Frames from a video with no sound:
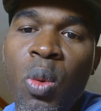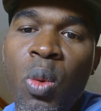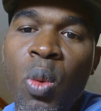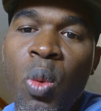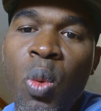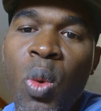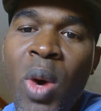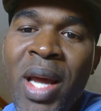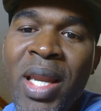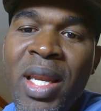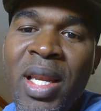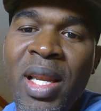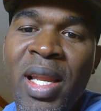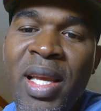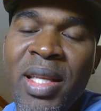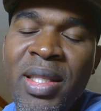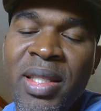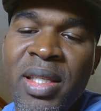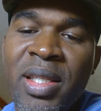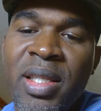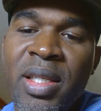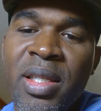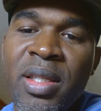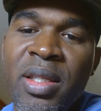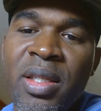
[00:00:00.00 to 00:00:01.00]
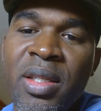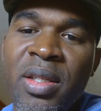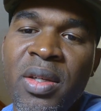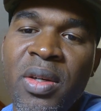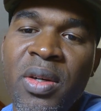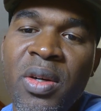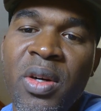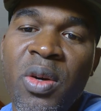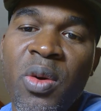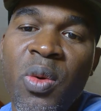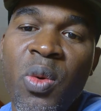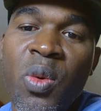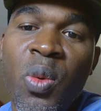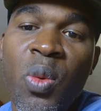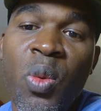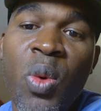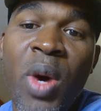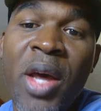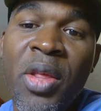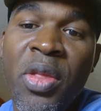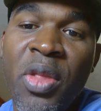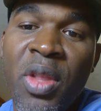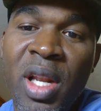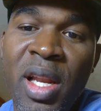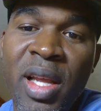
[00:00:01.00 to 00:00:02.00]
Wathelet or
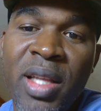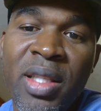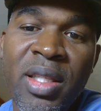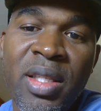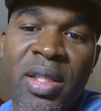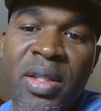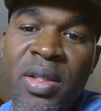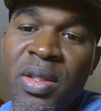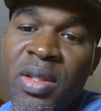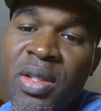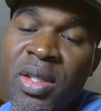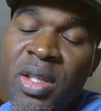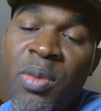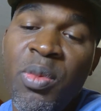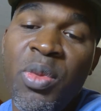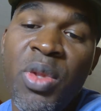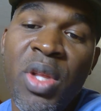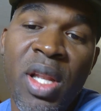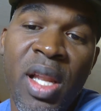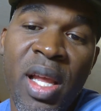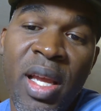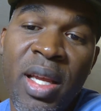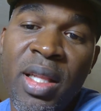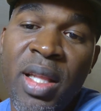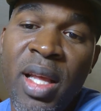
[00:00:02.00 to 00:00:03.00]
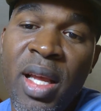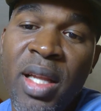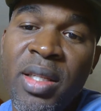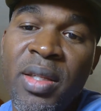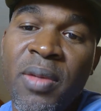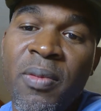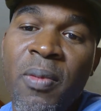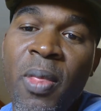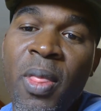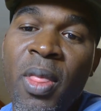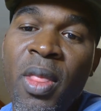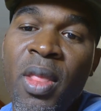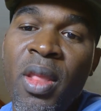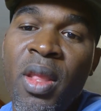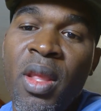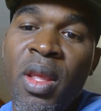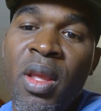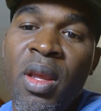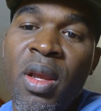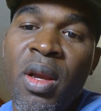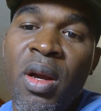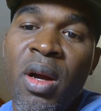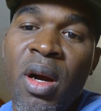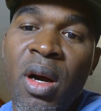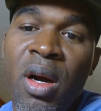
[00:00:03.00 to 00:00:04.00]
Wathelet, something like that,
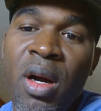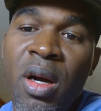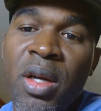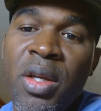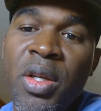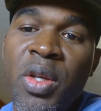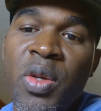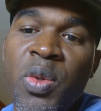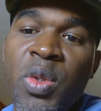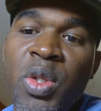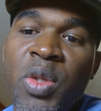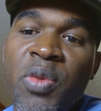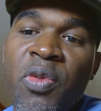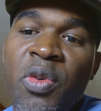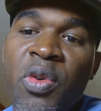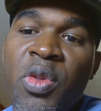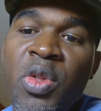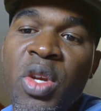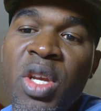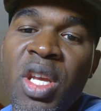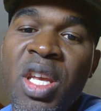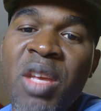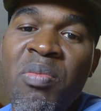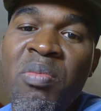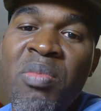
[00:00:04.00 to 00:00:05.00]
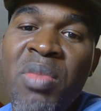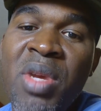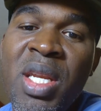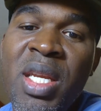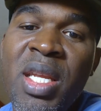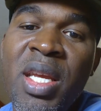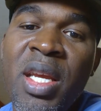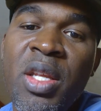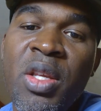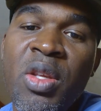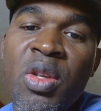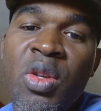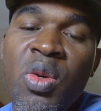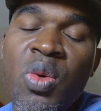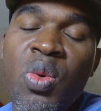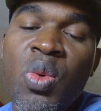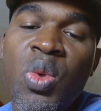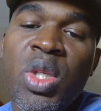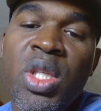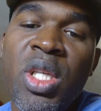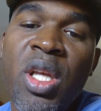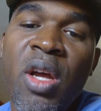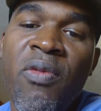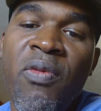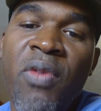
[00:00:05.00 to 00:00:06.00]
argues for the immediate
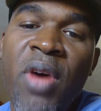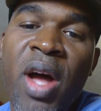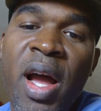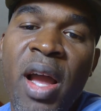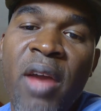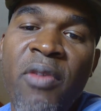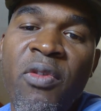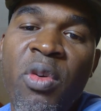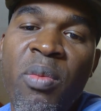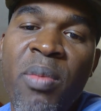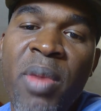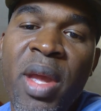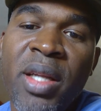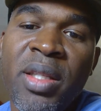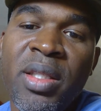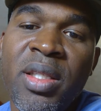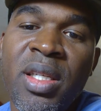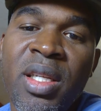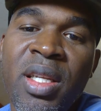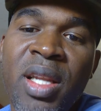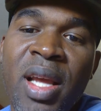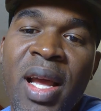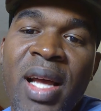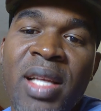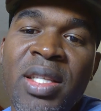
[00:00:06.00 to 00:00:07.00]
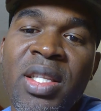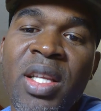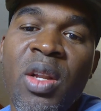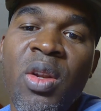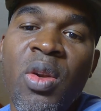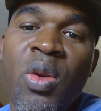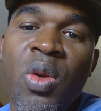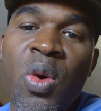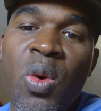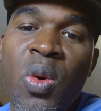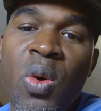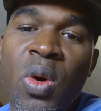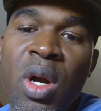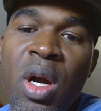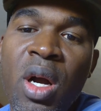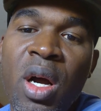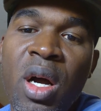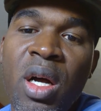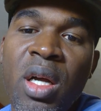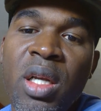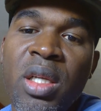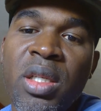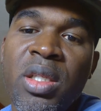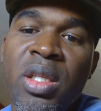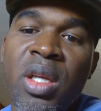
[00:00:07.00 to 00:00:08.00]
use of ivermectin as a
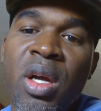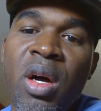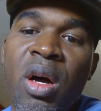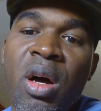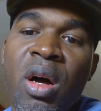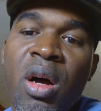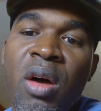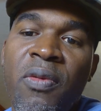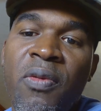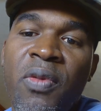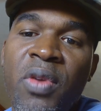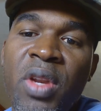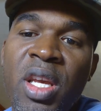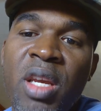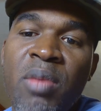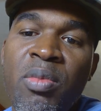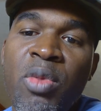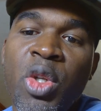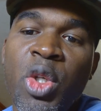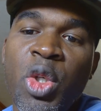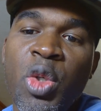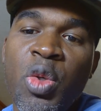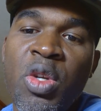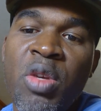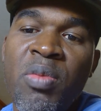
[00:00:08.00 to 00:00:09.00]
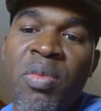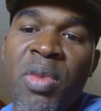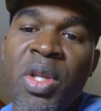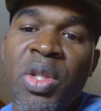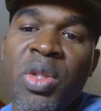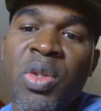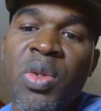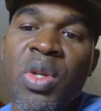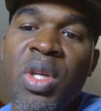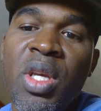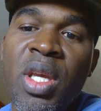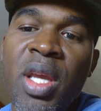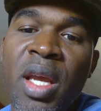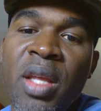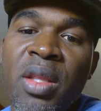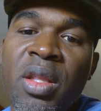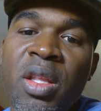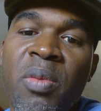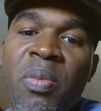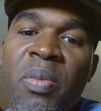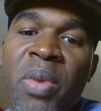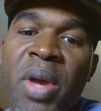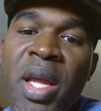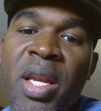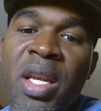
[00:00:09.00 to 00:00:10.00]
low-cost, off-label treatment to get
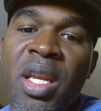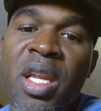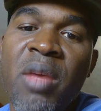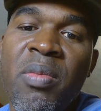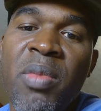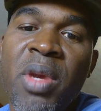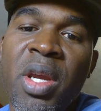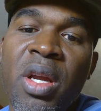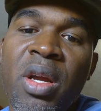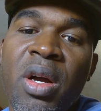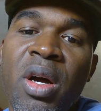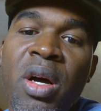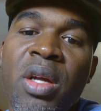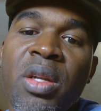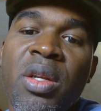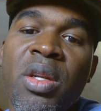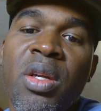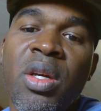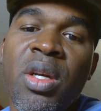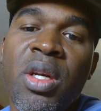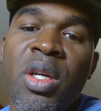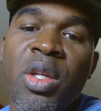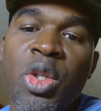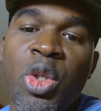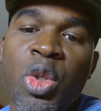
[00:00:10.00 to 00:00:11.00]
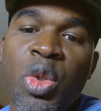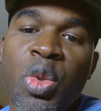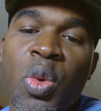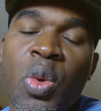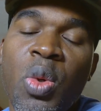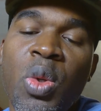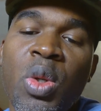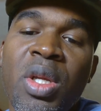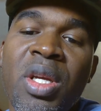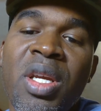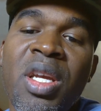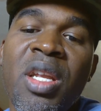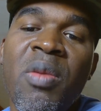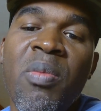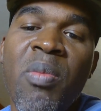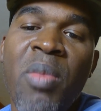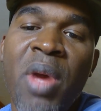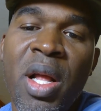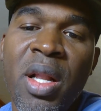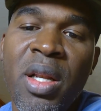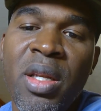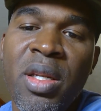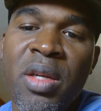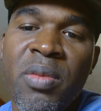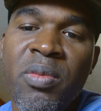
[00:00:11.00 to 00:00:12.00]
the pandemic under control in
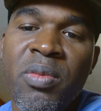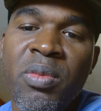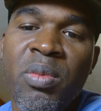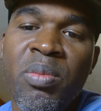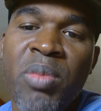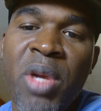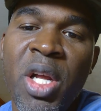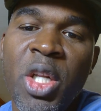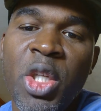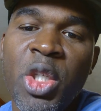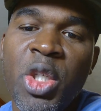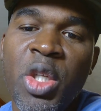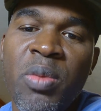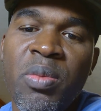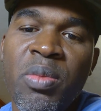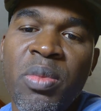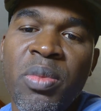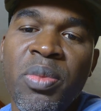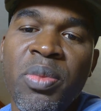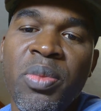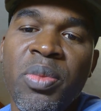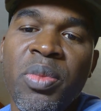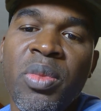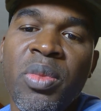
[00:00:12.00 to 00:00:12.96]
Belgium,